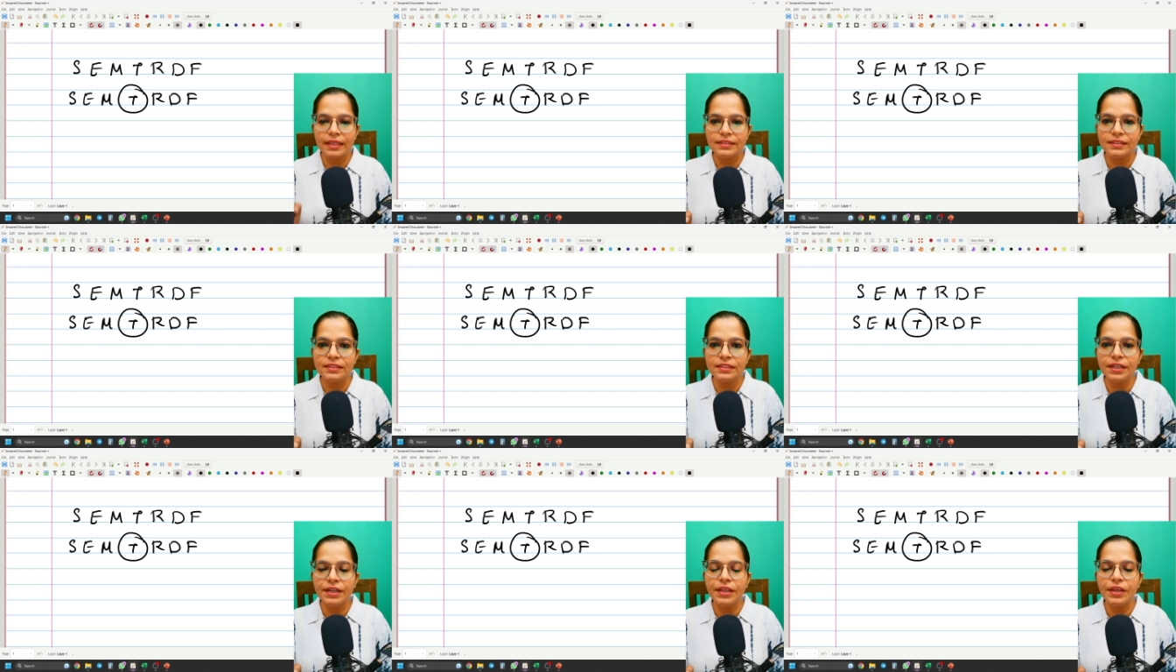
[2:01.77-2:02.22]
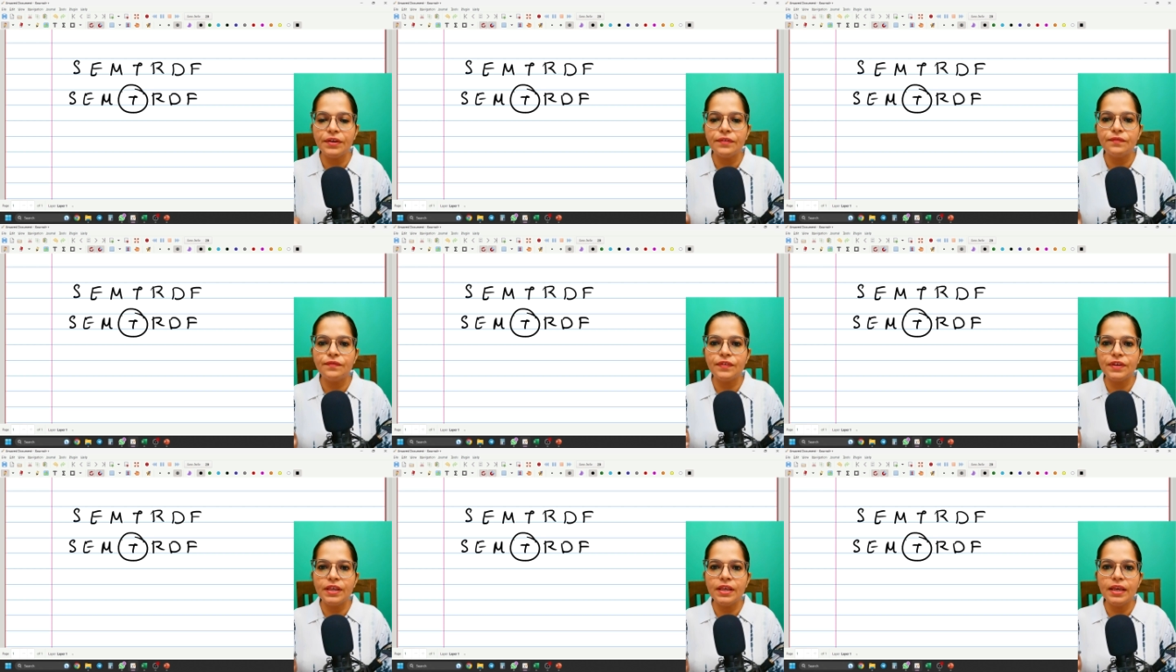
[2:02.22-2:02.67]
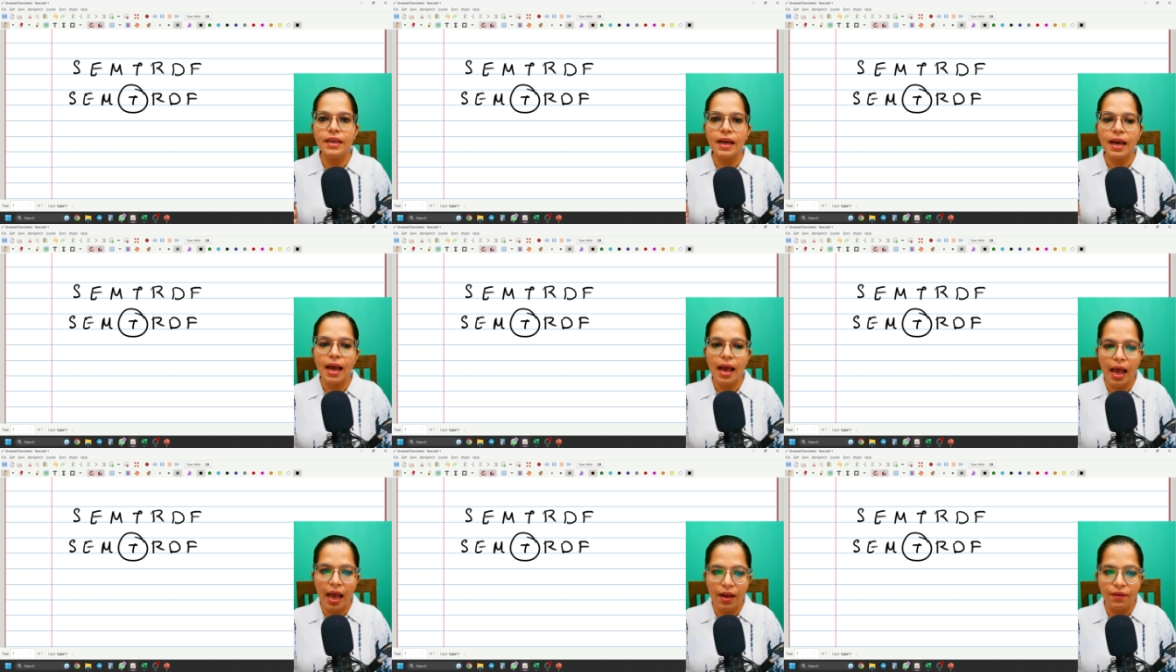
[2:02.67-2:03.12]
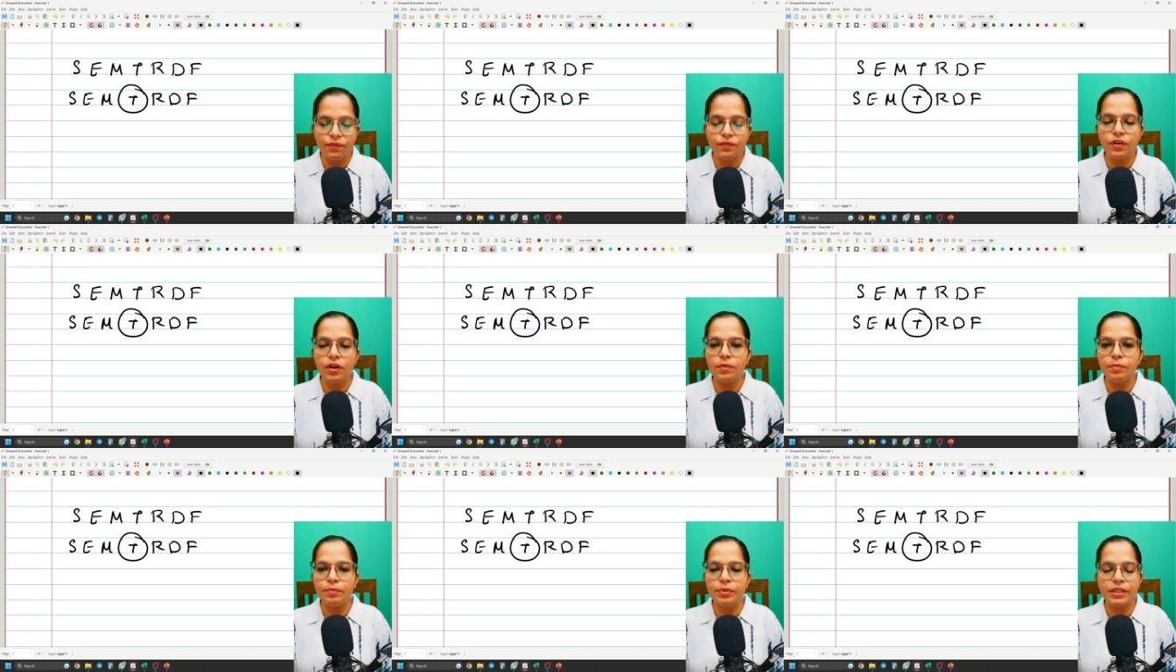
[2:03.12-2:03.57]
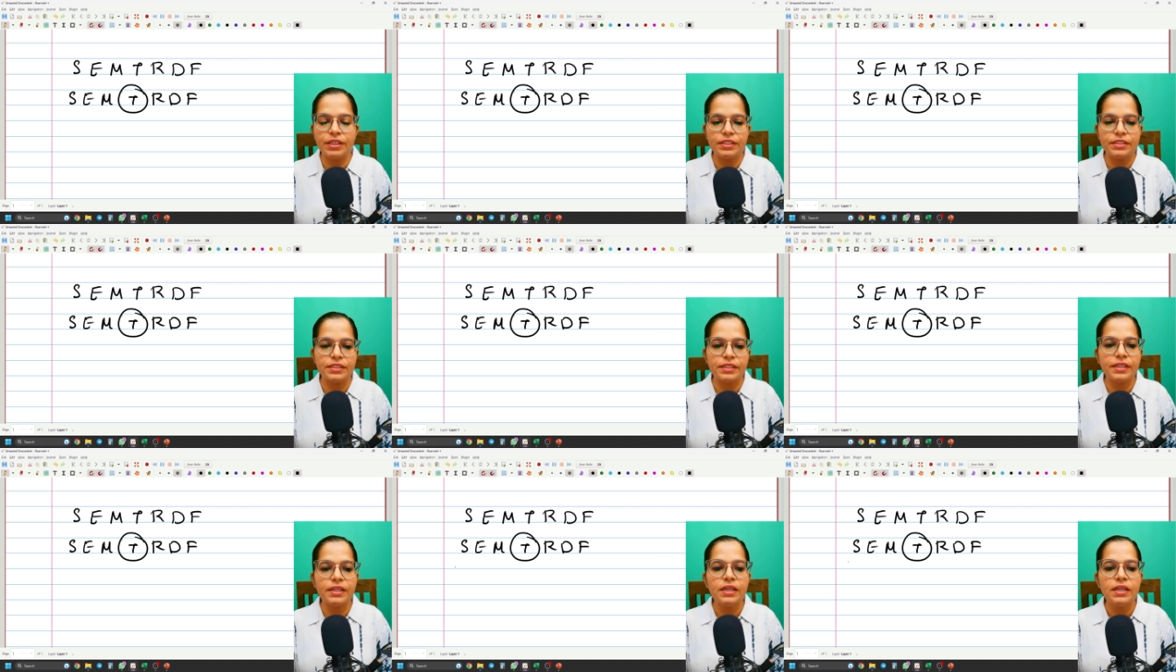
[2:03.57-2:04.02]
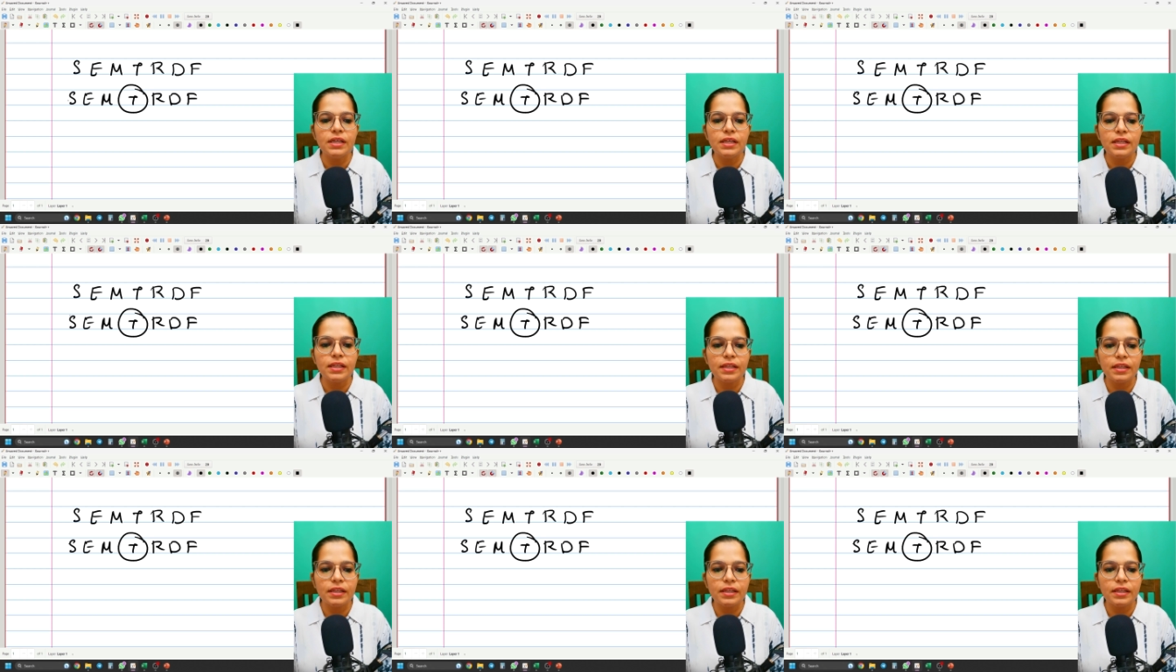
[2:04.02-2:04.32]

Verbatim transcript: yesterday we have completed